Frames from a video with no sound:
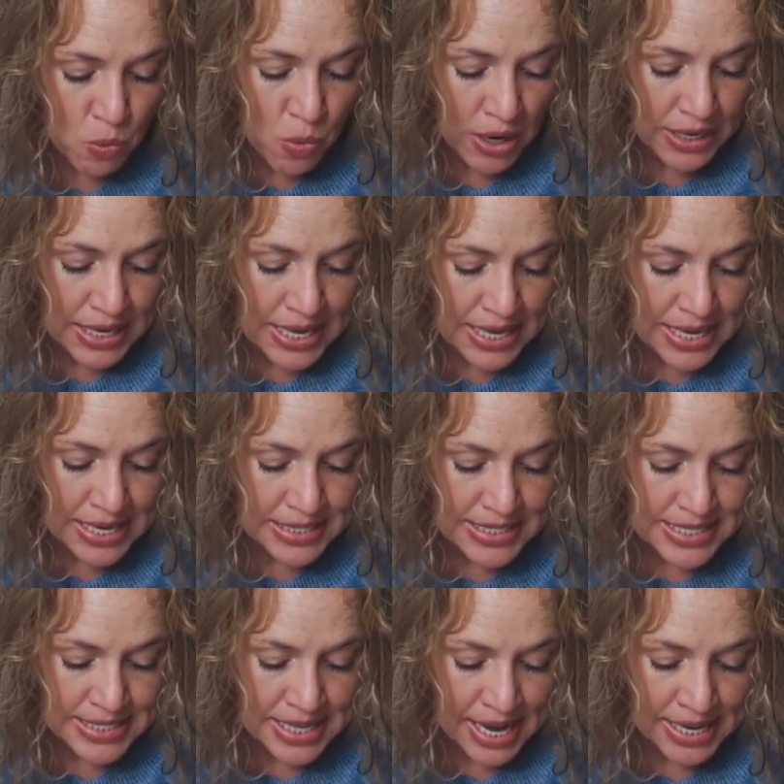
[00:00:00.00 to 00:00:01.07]
What he
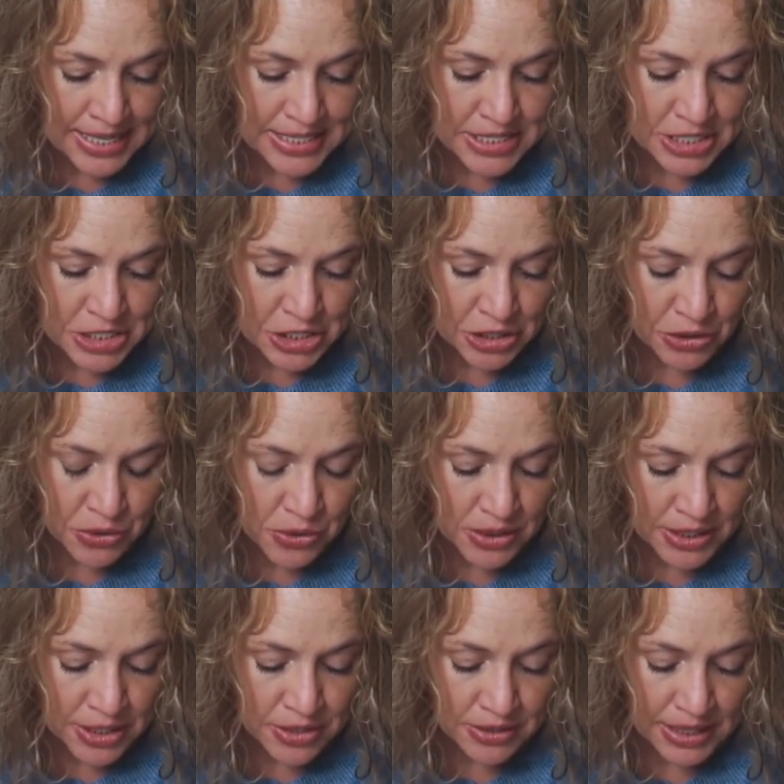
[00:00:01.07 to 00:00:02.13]
decided to do,
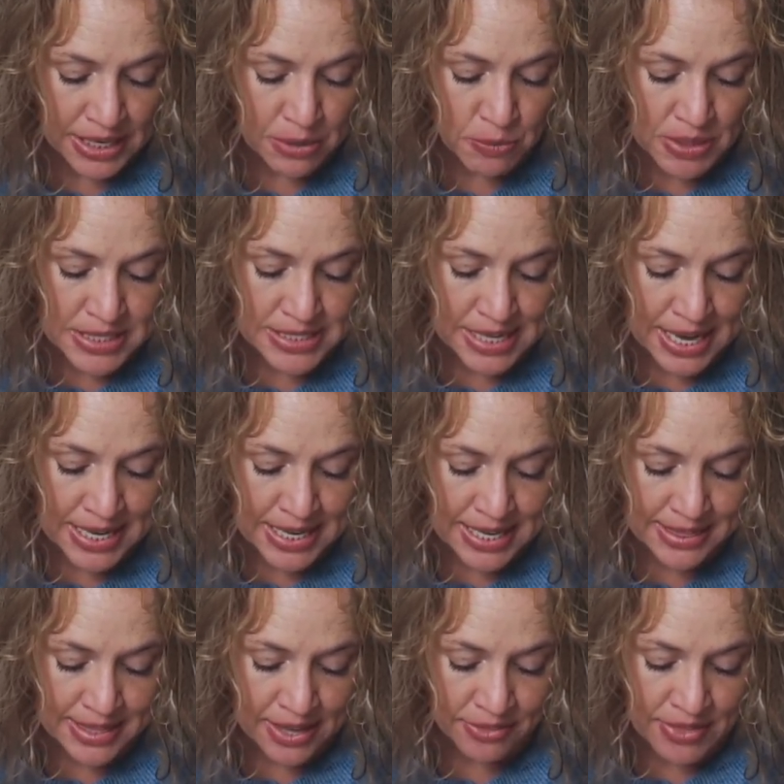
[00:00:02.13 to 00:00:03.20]
clearly, was
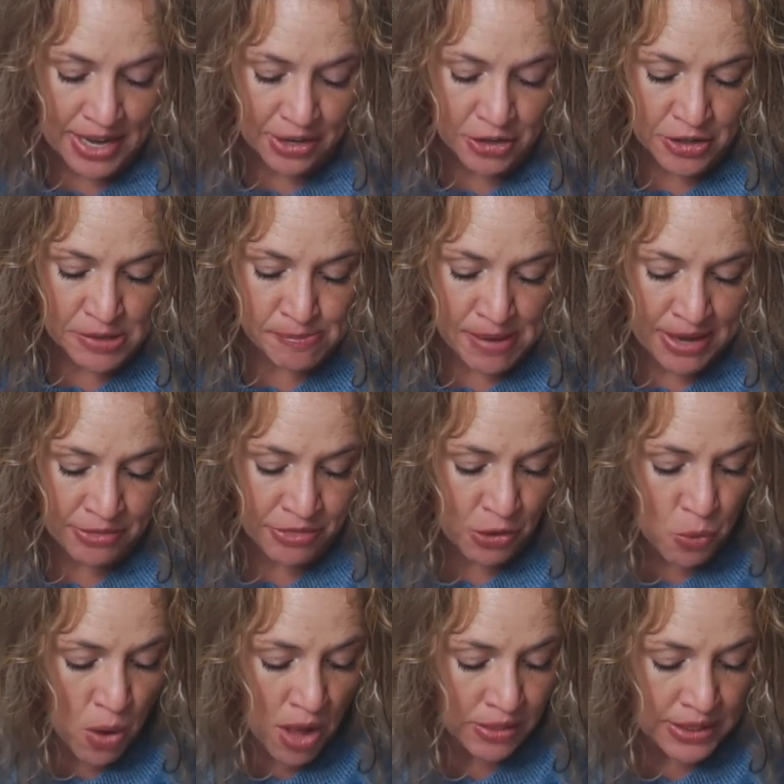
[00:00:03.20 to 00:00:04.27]
anything that could make
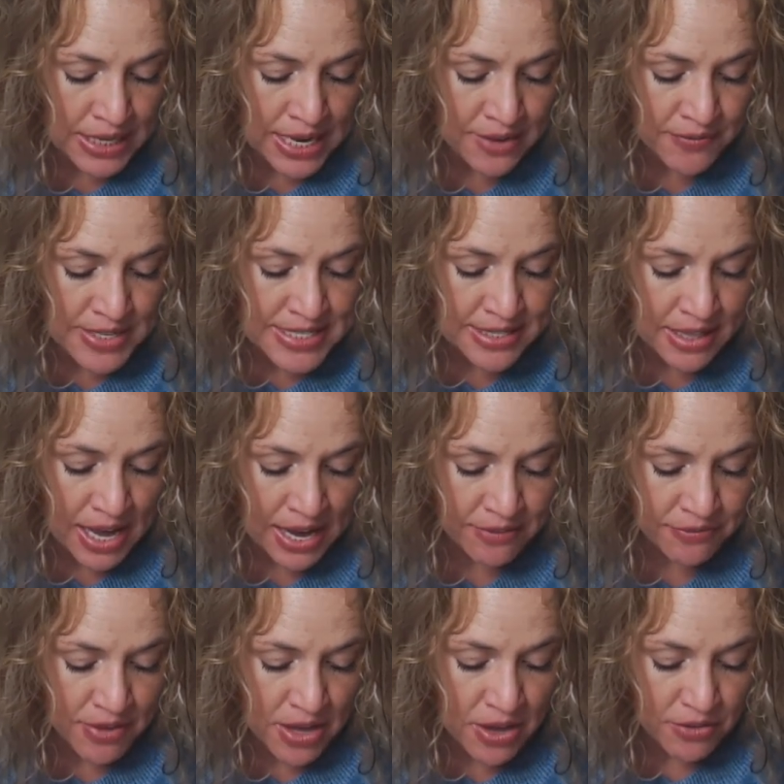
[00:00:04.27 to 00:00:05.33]
the quality of his
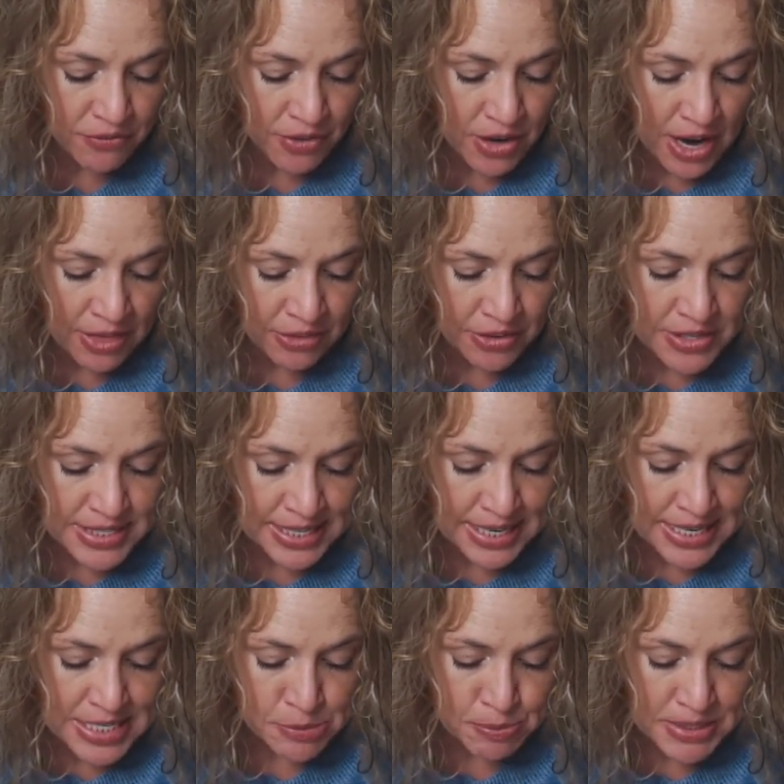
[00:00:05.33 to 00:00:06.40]
life for others
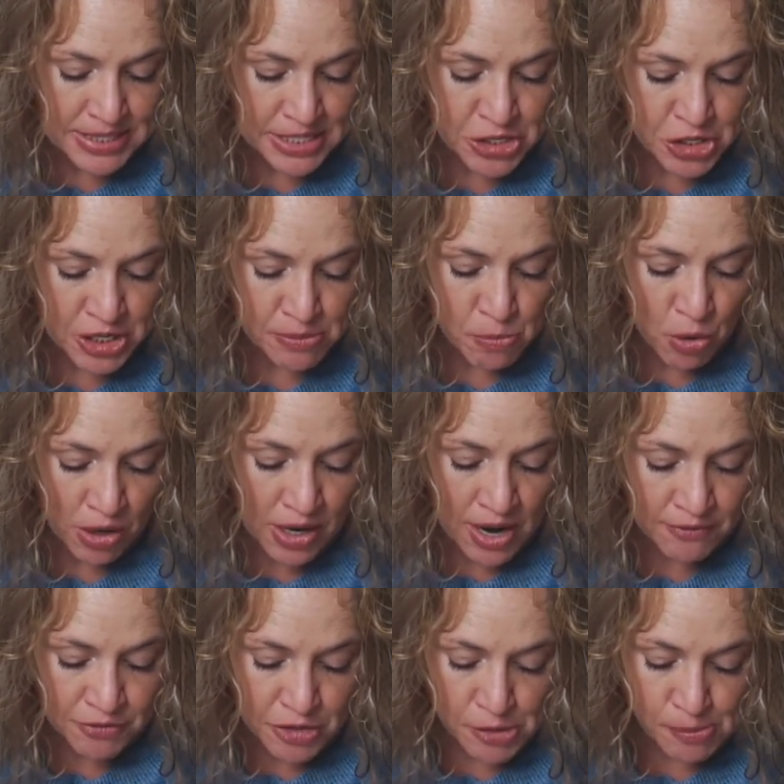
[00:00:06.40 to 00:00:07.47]
in his position more
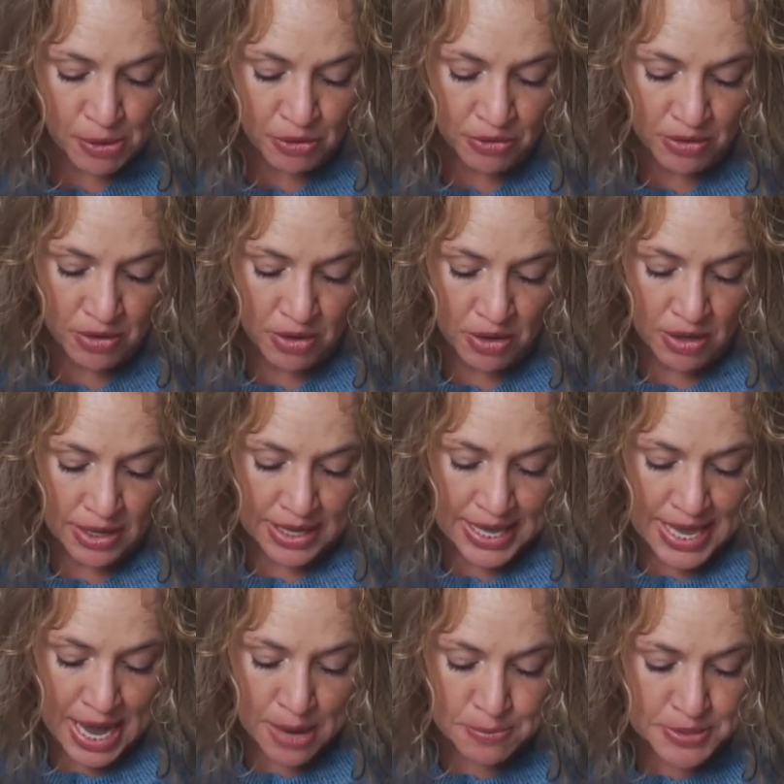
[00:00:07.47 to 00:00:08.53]
comfortable.
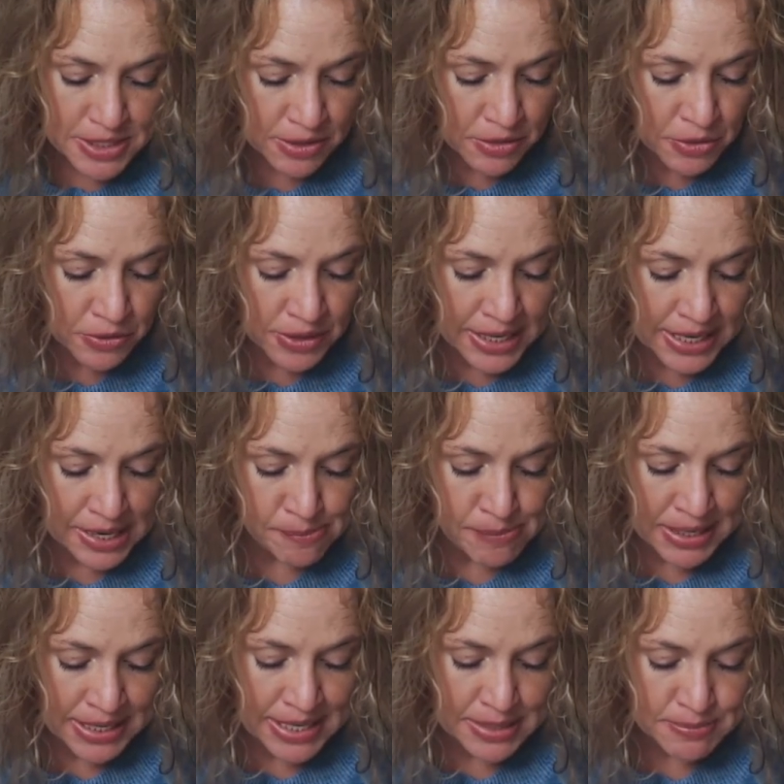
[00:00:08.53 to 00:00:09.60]
He absolutely
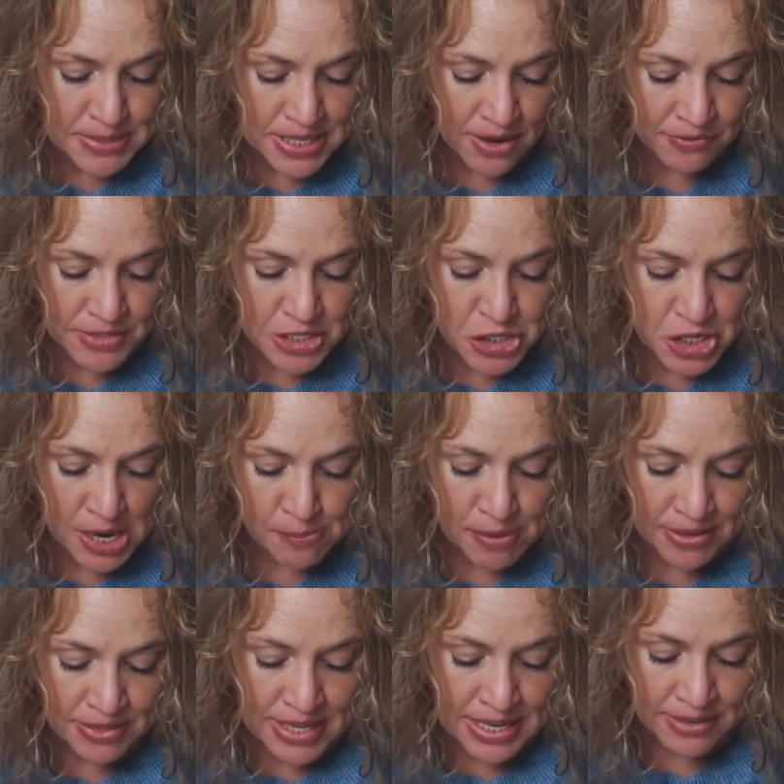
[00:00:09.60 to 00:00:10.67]
committed himself to
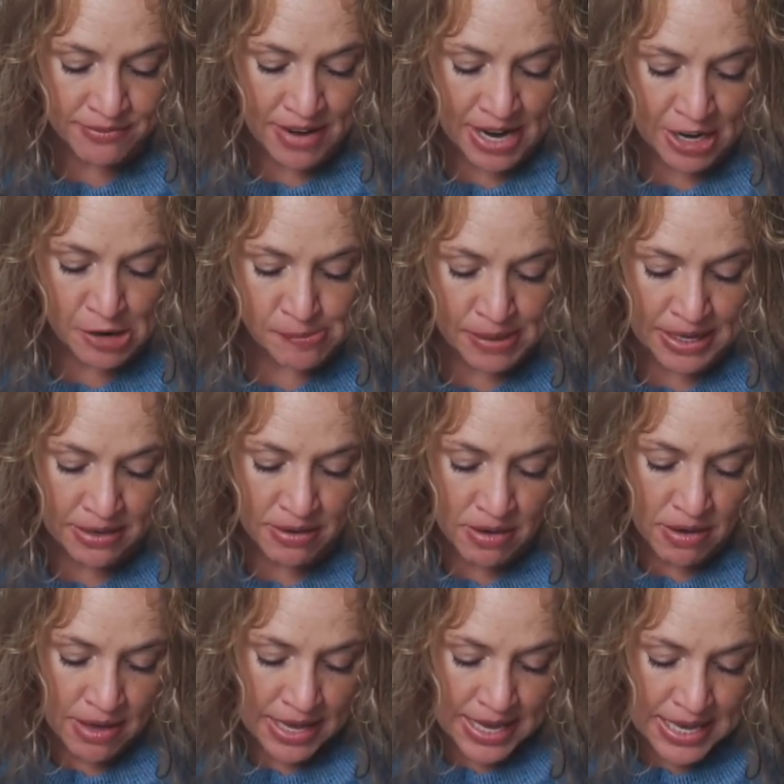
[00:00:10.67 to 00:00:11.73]
shaping the environment
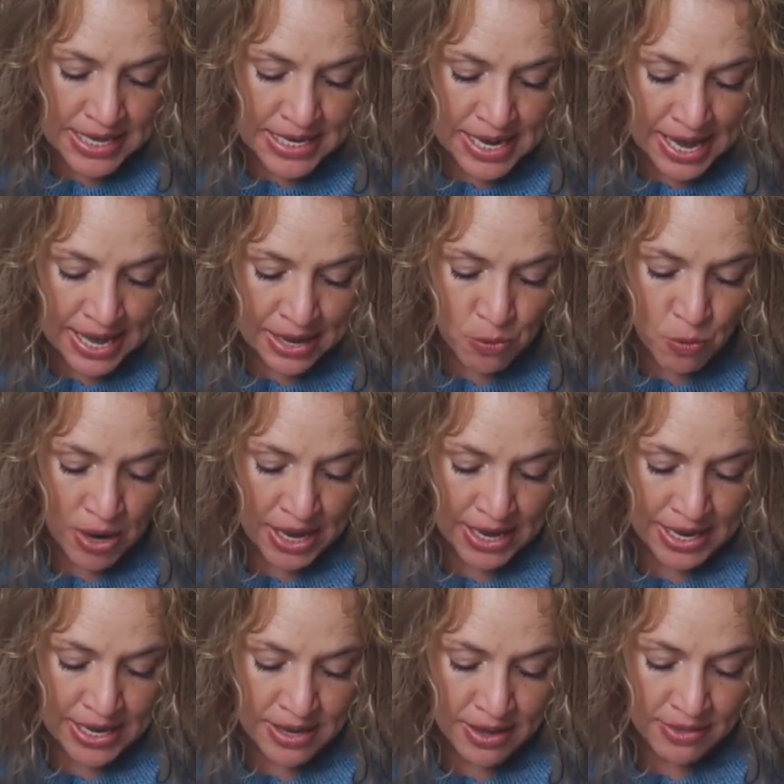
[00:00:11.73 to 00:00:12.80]
in a
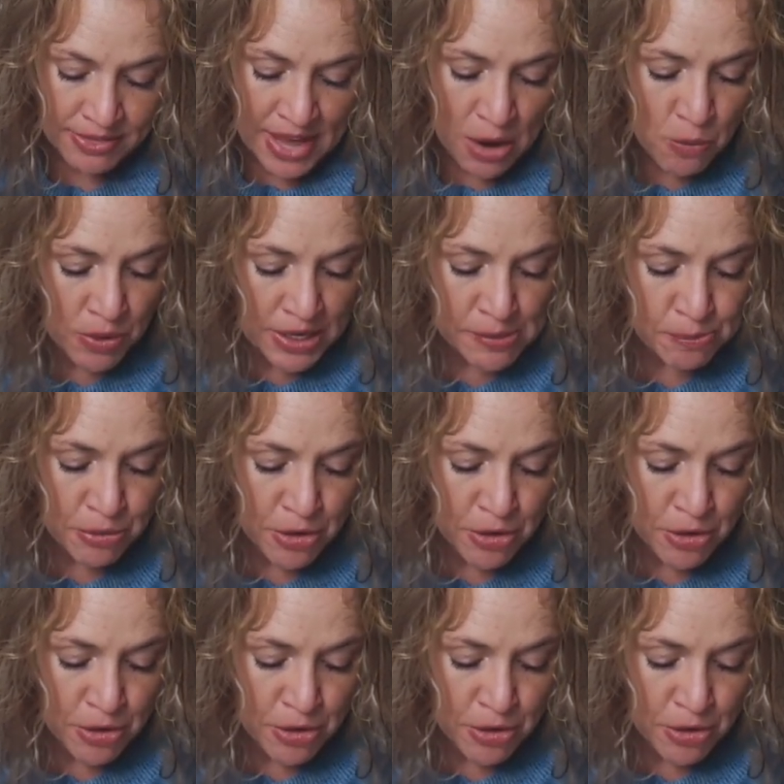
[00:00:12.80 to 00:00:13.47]
way that would